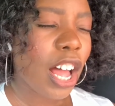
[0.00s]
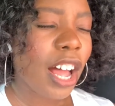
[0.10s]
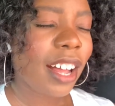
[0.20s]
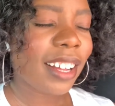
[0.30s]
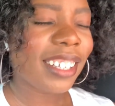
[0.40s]

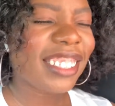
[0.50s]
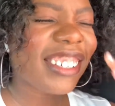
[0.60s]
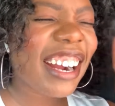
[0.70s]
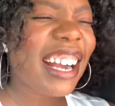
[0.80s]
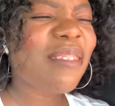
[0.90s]
oh
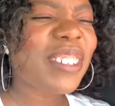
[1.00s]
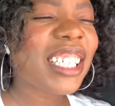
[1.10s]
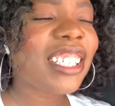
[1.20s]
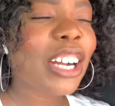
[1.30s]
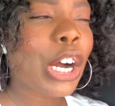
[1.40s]
crap, what
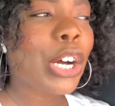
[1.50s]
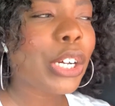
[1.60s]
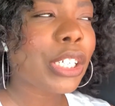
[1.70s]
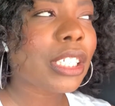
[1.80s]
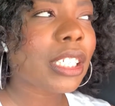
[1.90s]
is it
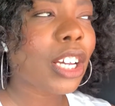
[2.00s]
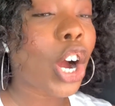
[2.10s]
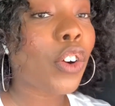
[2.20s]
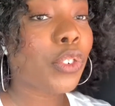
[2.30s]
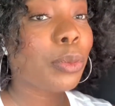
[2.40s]
called? A
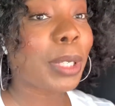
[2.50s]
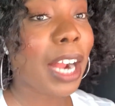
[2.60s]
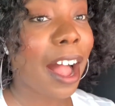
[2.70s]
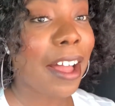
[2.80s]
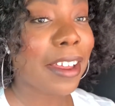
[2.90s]

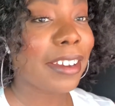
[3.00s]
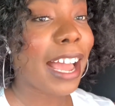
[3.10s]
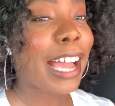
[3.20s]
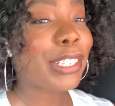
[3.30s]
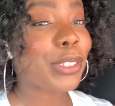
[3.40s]
Rubicon.
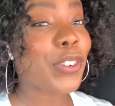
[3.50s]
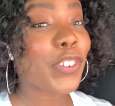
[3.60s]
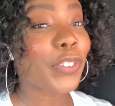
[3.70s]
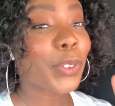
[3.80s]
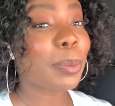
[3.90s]
I drove a
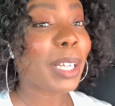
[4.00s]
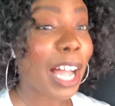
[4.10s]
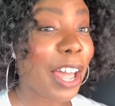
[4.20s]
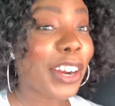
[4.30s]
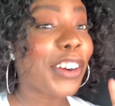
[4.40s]

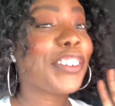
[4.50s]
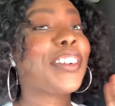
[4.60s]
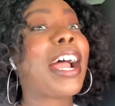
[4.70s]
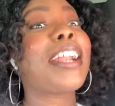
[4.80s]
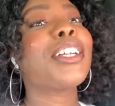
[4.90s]
Rubicon, a
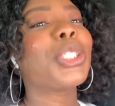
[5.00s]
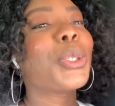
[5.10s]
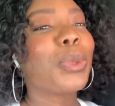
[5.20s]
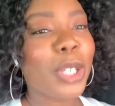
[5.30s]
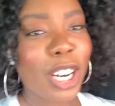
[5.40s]
red
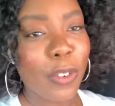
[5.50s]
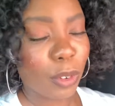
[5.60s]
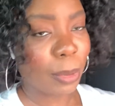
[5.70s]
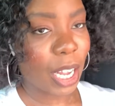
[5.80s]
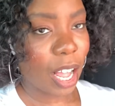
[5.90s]
2-door
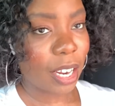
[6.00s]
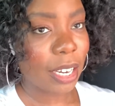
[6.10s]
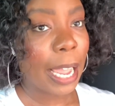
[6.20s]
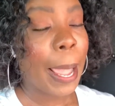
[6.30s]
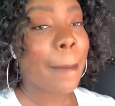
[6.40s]
Rubicon,
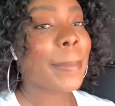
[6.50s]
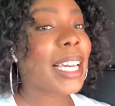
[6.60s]
because